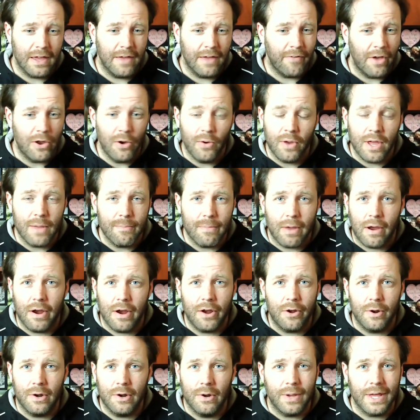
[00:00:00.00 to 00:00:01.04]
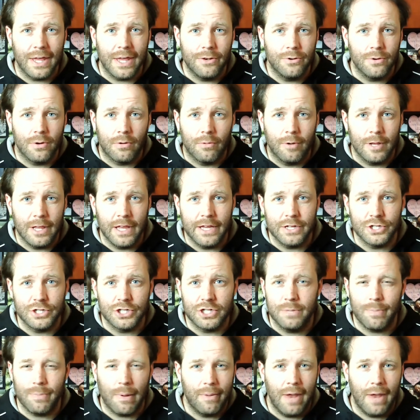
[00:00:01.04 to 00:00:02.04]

if I don't get married or I don't get into a relationship,